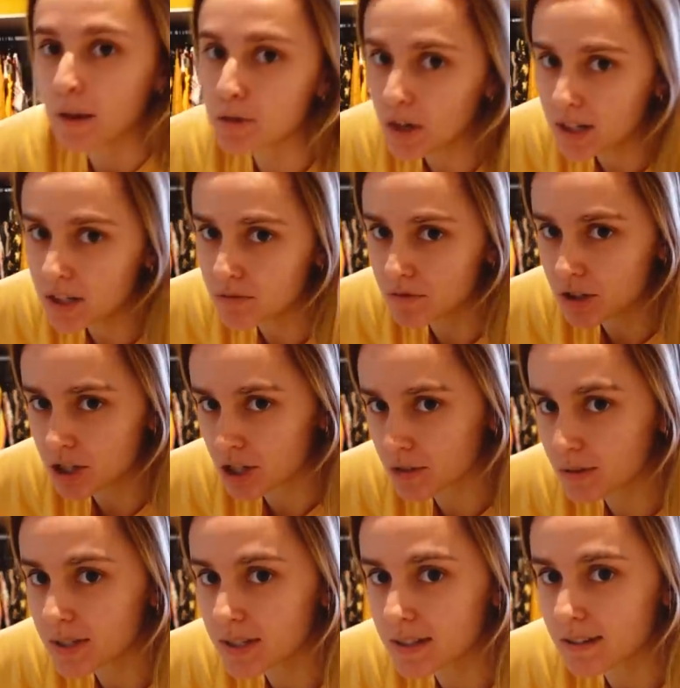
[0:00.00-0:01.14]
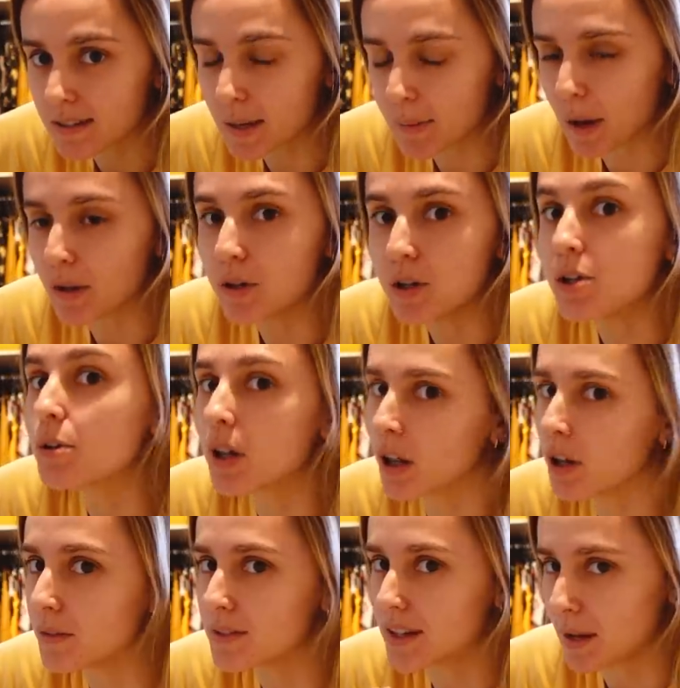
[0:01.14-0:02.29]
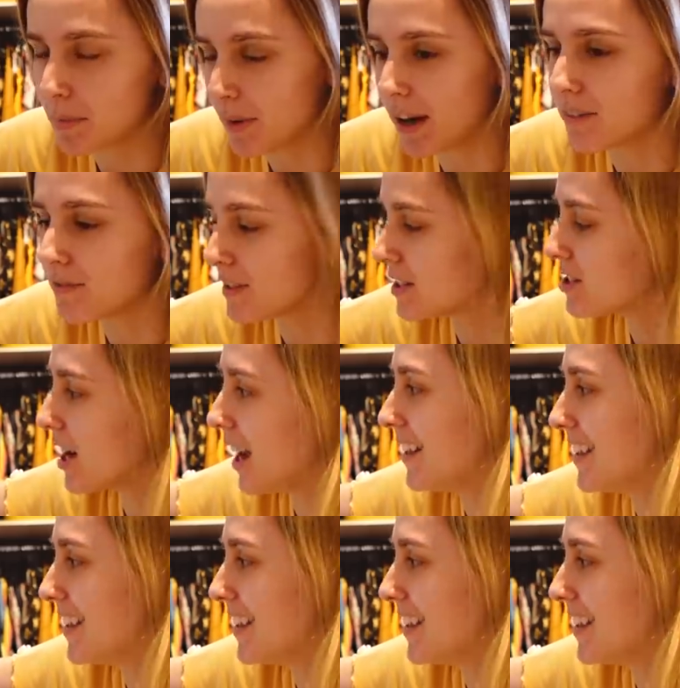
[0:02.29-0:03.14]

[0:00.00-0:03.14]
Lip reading: I'm trying to reduce the amount of new clothes that I buy for this